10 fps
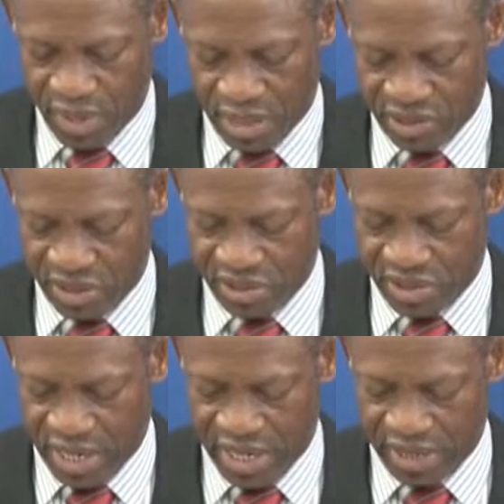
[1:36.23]
As an
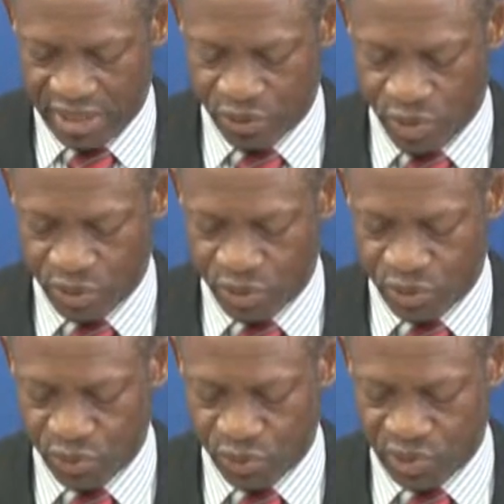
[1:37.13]
aside, I
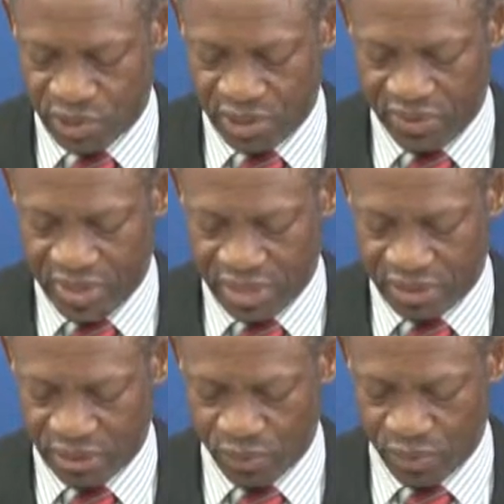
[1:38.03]
want to say
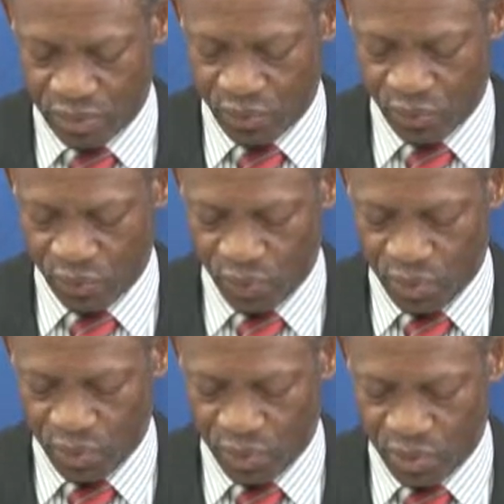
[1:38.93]
that
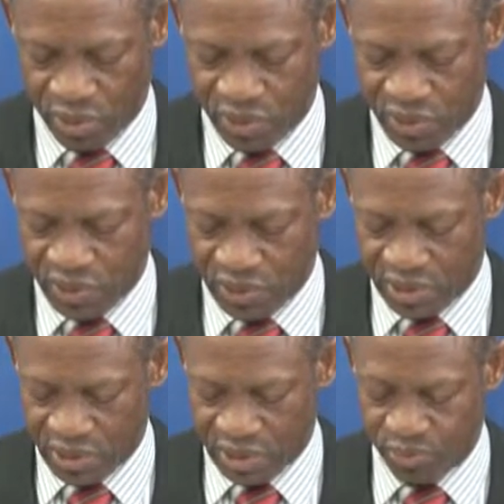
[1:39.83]
our
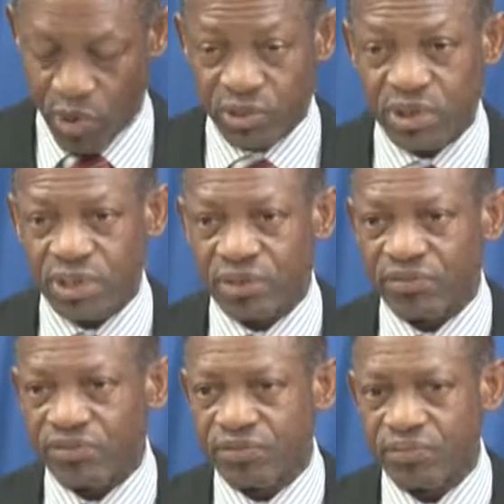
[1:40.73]
consistently
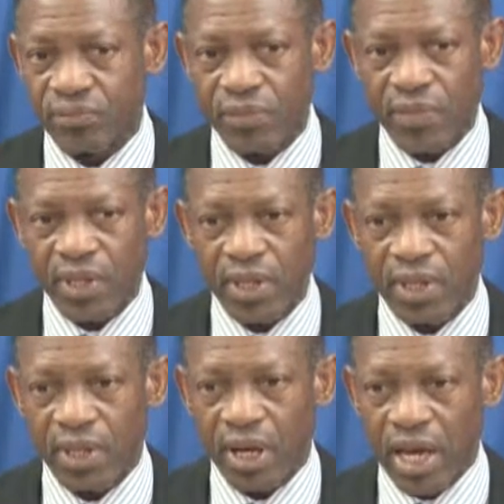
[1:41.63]
positive
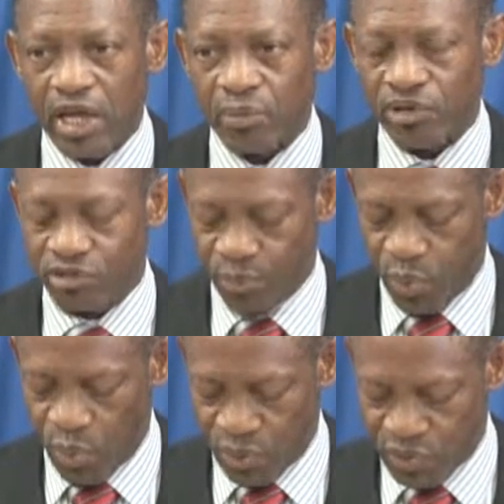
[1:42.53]
IMF
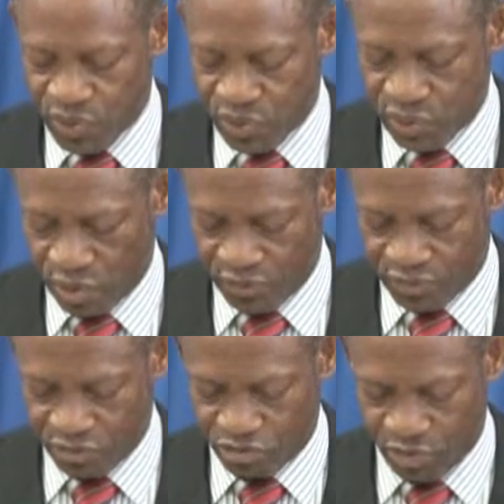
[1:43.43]
reports
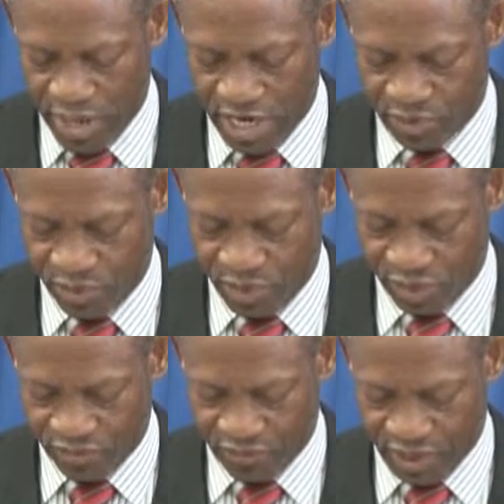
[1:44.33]
often remind me
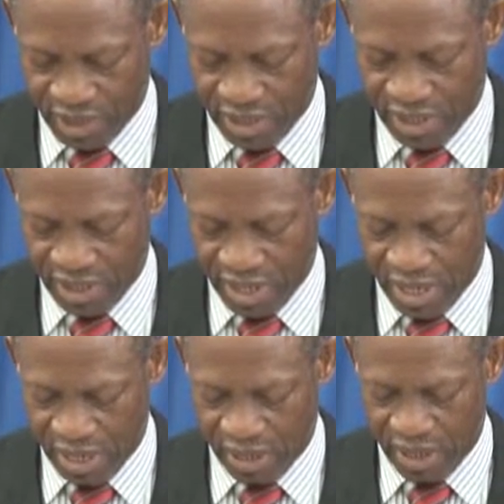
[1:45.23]
of the clean
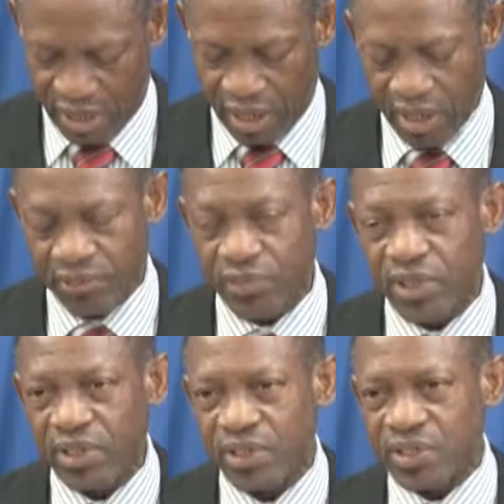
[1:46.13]
air here
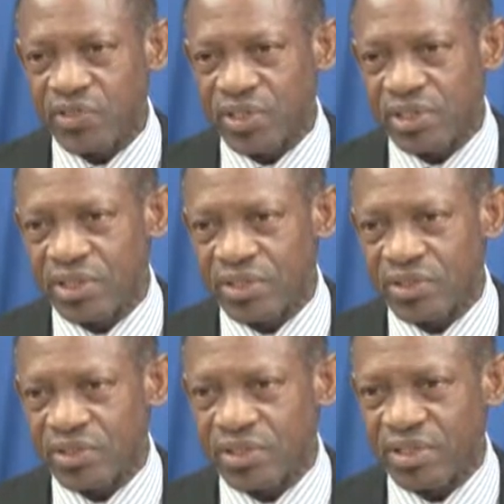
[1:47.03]
in St.
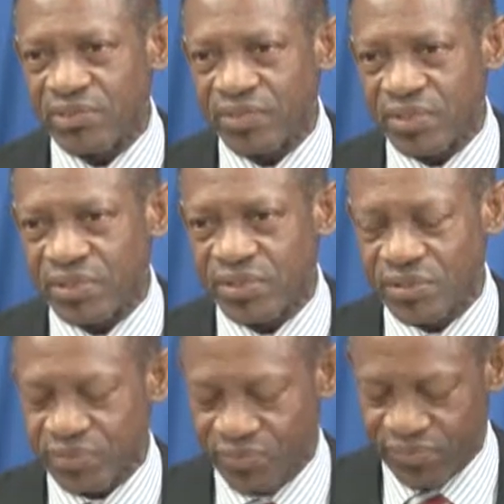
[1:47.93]
Kitts and Nevis.